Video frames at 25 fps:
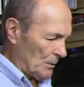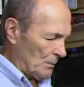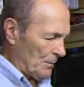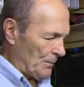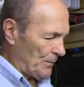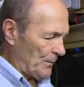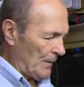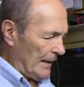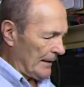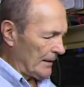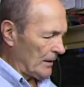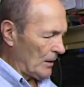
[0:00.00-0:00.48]
we'll
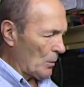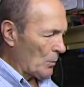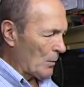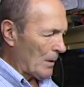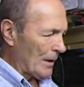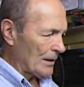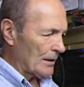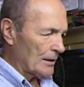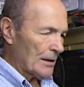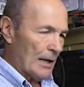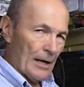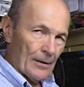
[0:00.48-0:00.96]
find out
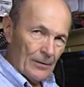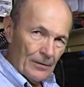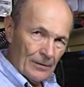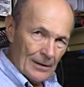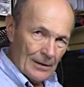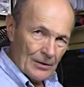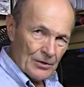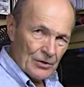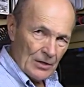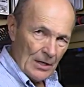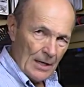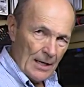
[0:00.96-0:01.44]
whether or not
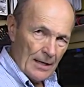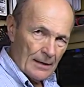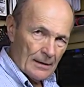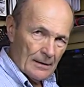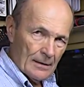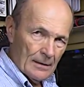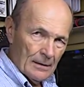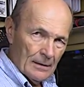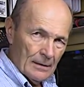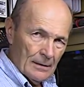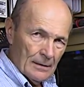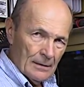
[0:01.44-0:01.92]
this tank
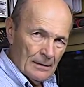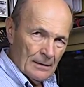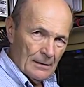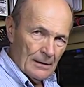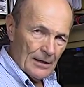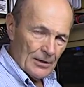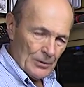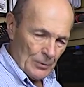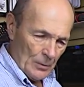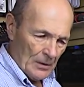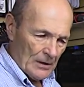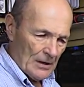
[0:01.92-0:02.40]

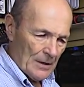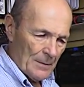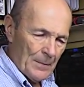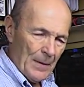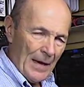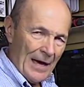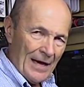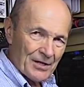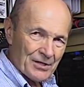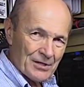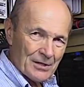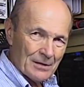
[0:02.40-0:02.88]
is going to
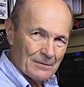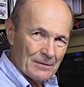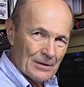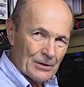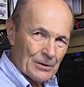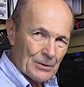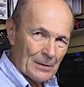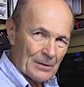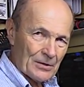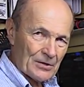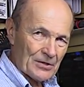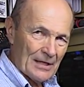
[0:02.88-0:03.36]
pass the
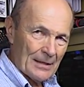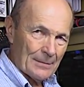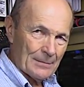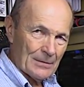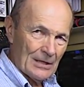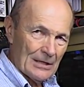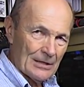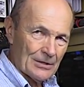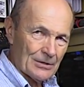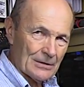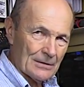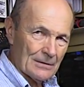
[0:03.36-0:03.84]
visual
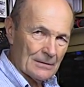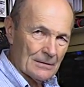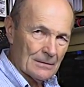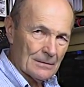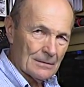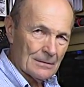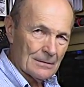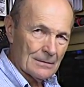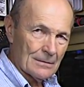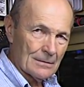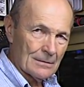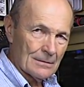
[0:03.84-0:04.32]
examination
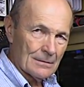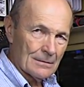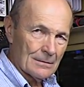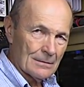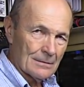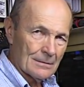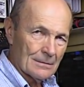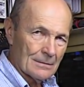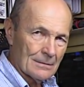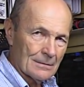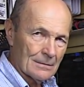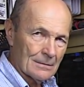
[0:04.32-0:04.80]

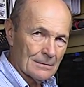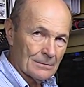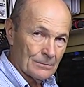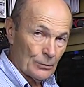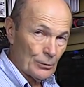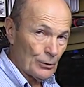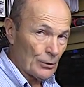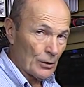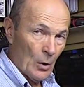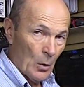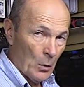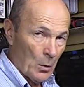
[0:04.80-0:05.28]

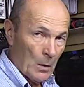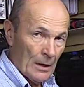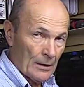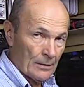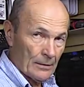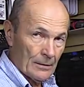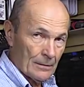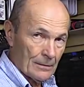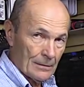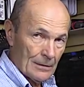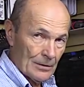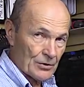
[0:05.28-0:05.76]
you don't want
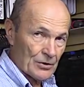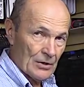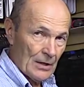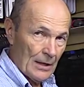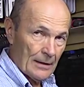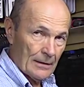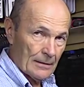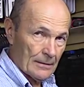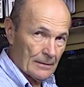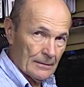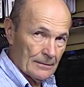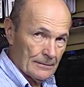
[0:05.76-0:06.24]
this
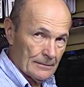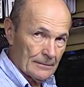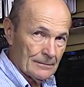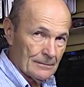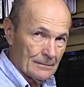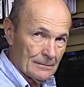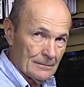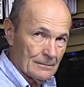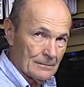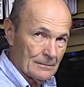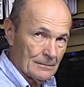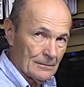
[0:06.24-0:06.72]
tank.
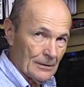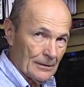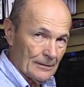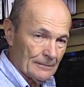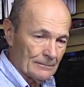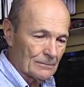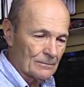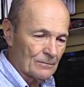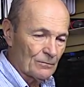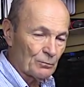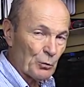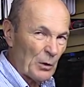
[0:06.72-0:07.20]
Yeah,
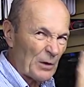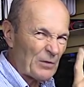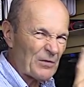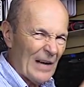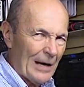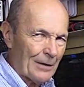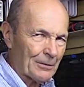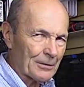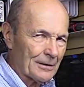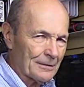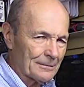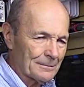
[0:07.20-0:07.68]
we
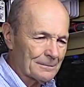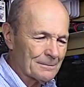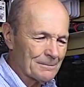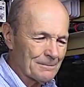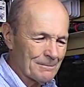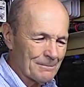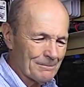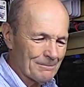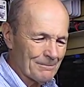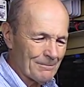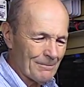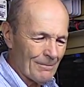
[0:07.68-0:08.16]
found it.
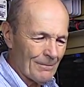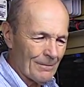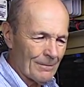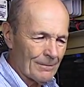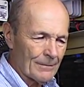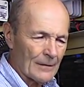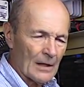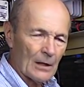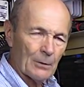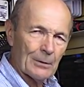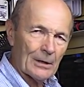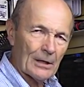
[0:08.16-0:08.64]

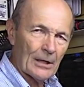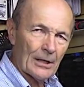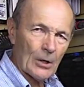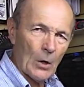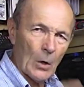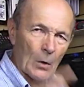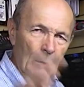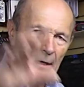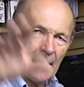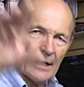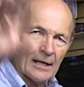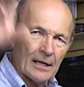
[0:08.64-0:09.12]
Well, there you
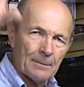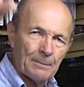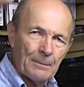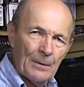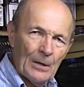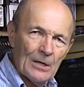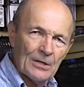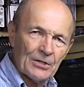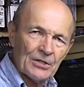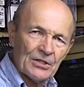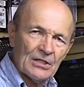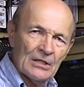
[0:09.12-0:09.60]
go. Alec
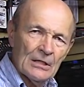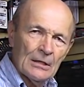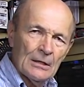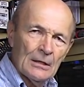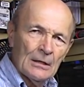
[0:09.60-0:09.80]
Peirce,